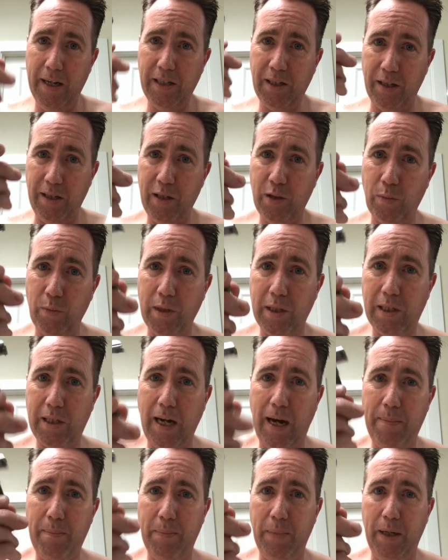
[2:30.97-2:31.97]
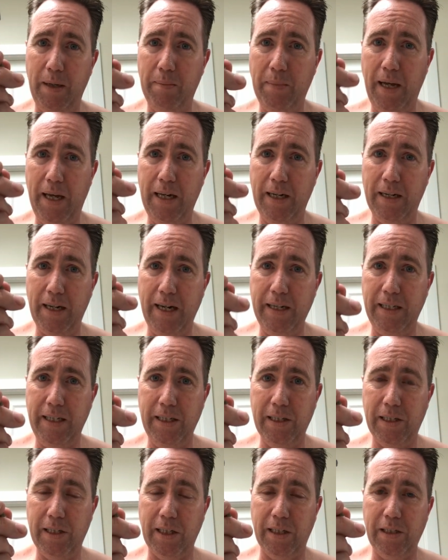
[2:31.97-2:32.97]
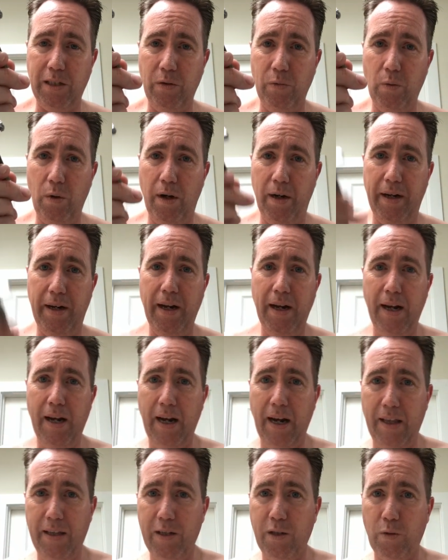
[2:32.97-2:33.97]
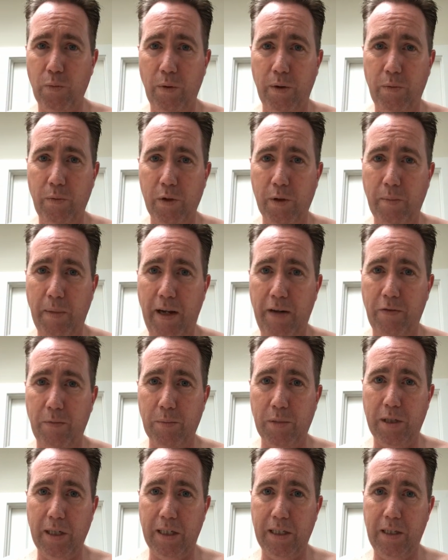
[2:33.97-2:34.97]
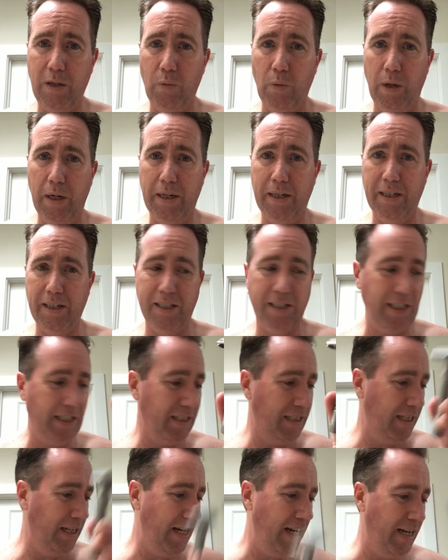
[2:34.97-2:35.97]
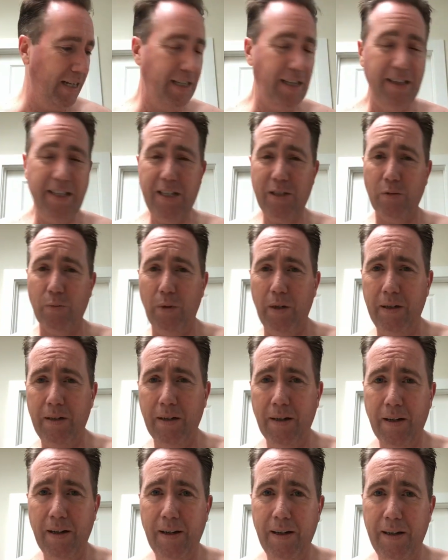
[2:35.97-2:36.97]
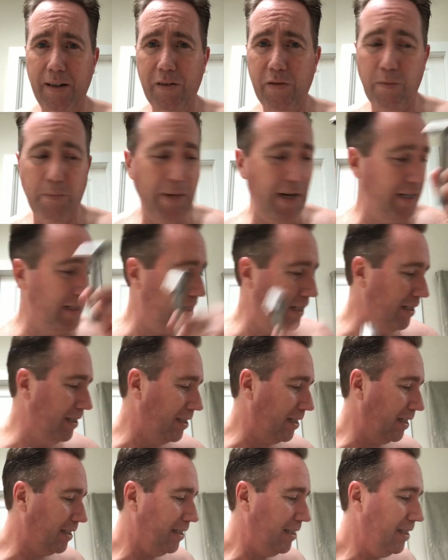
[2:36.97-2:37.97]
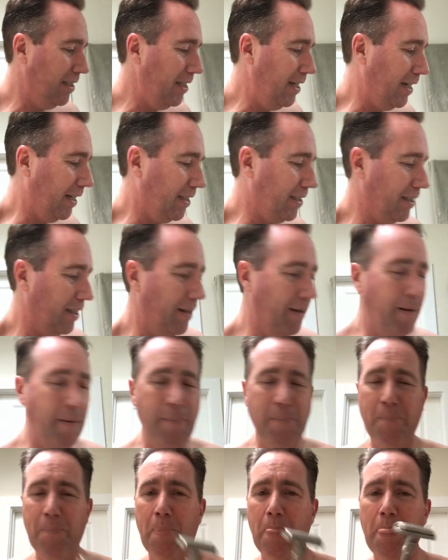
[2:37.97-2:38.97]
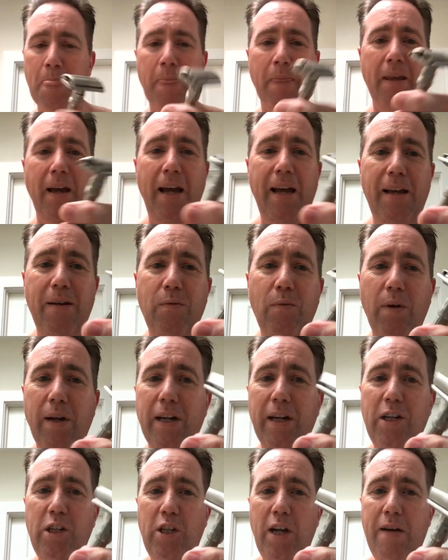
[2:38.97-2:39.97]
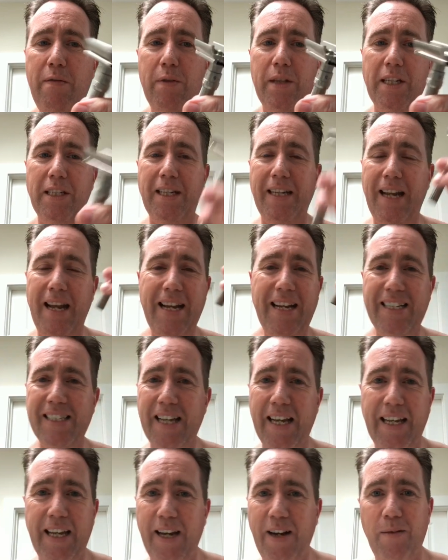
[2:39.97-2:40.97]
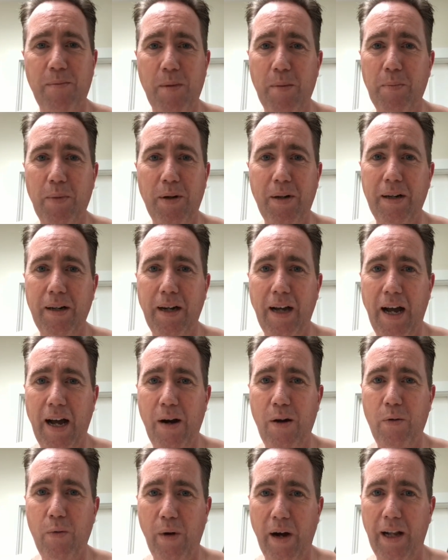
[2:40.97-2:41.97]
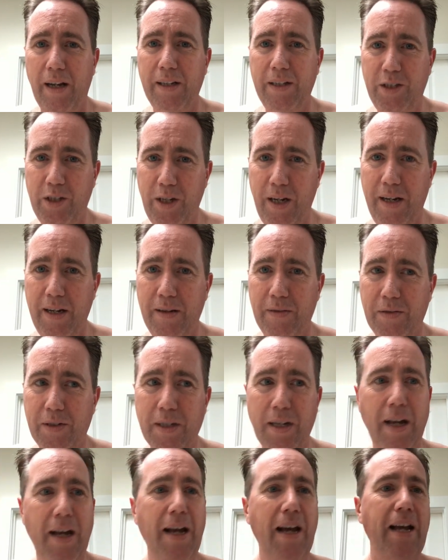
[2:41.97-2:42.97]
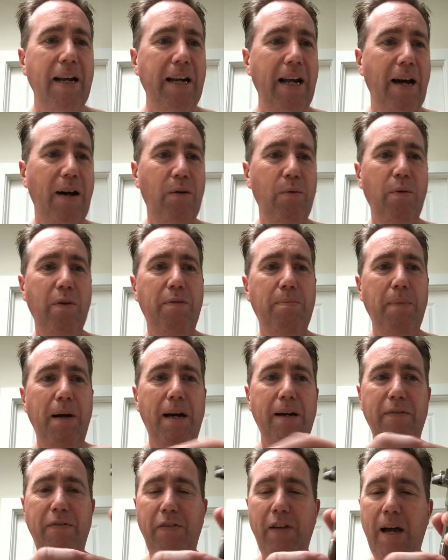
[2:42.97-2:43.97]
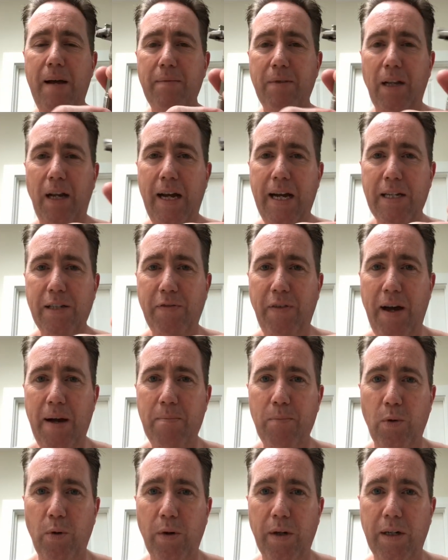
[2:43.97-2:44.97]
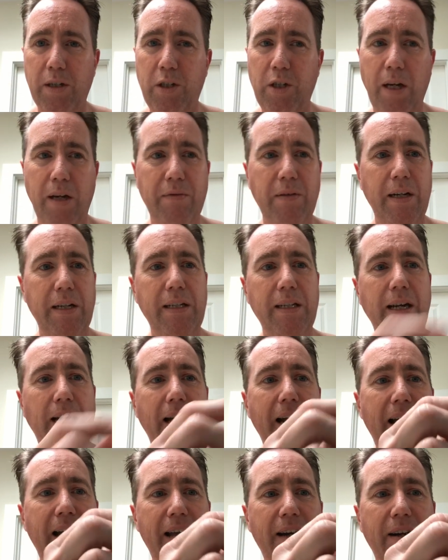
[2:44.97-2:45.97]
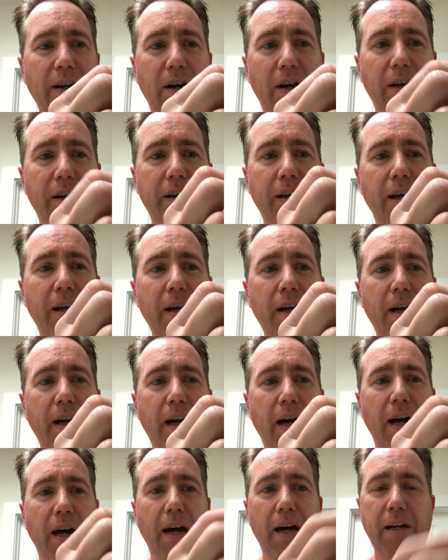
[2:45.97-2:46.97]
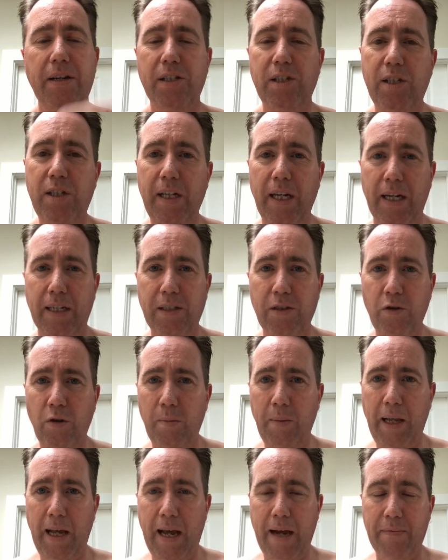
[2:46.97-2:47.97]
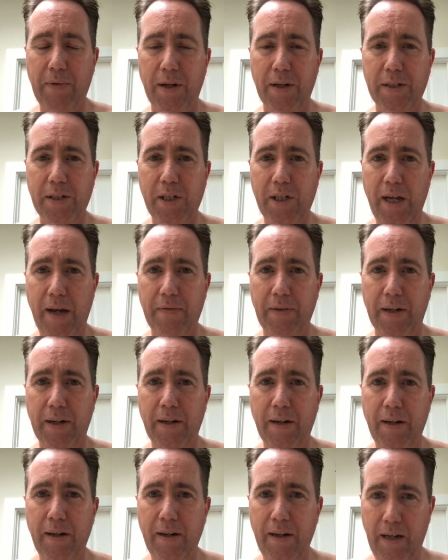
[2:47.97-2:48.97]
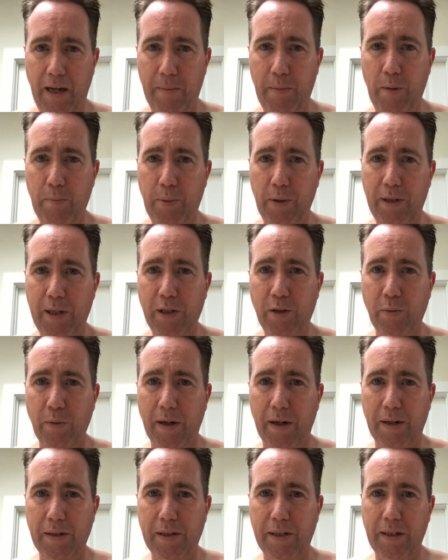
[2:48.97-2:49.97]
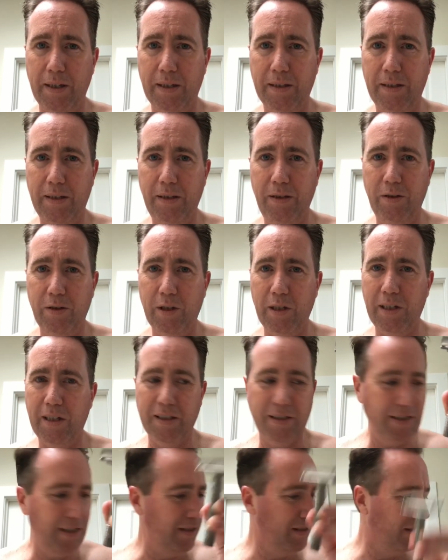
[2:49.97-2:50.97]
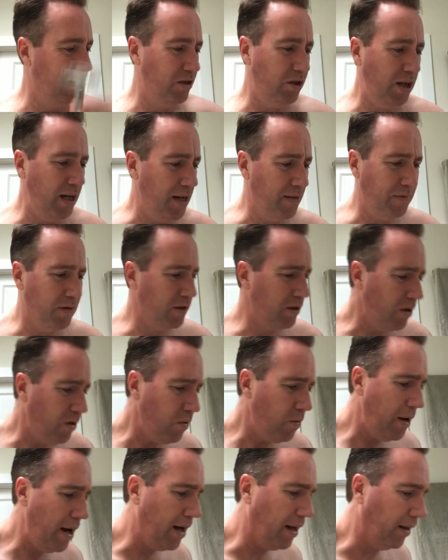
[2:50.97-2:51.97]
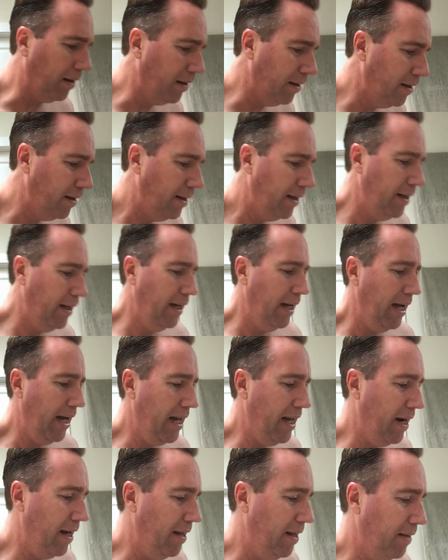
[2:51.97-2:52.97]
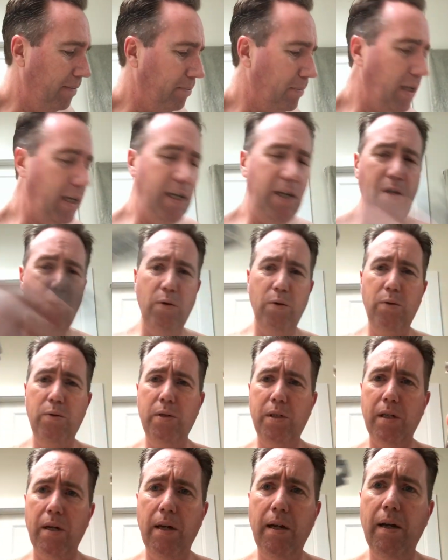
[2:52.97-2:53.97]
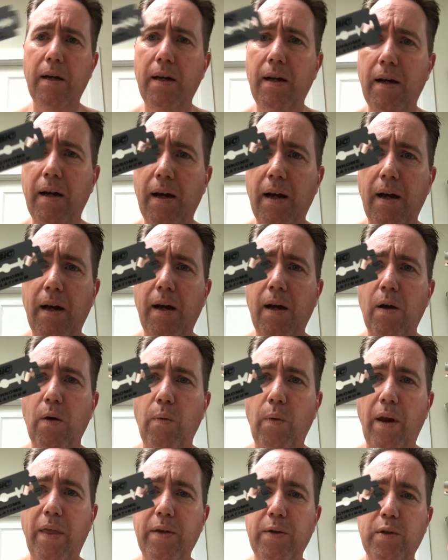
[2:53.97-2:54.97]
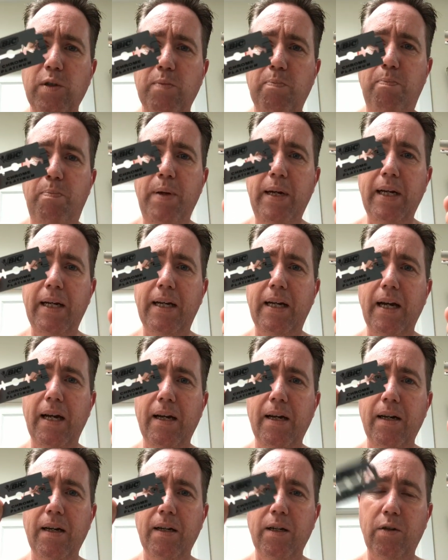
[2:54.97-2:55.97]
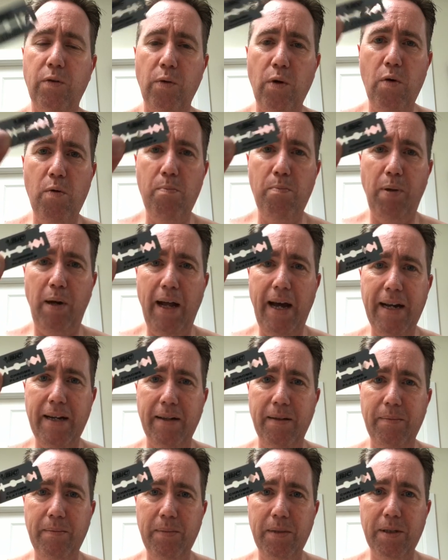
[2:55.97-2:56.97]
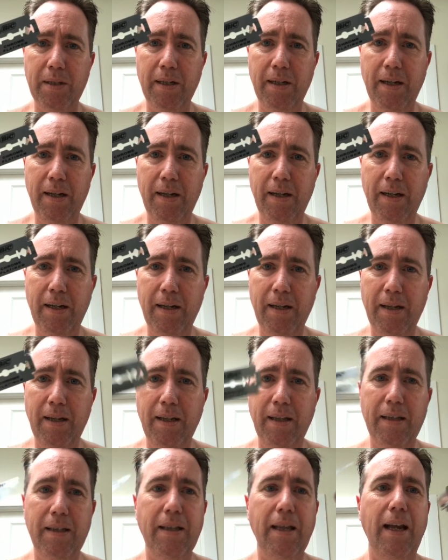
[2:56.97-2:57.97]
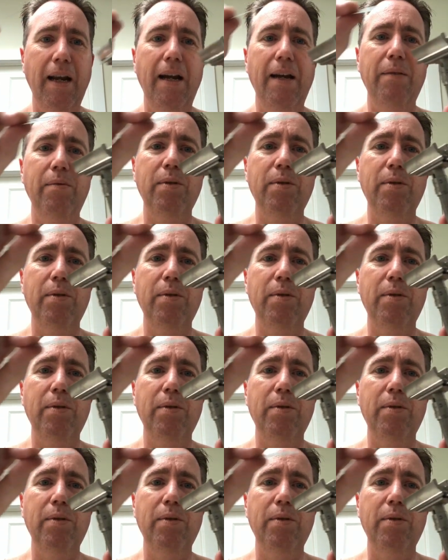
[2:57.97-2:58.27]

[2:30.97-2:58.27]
So this one stopped being made in 1961, and this one was made from 61 to 68. This one is from 1966. And we're gonna shave with it today because I can't remember how well it shaves. Now, with my fat, the last Fat Boy shave I did, I had it on uh, six. Normally I have it on seven. I'm gonna put this one on six too, just because it shades so well. And I'm gonna use one of those Bic Chrome Platinums that I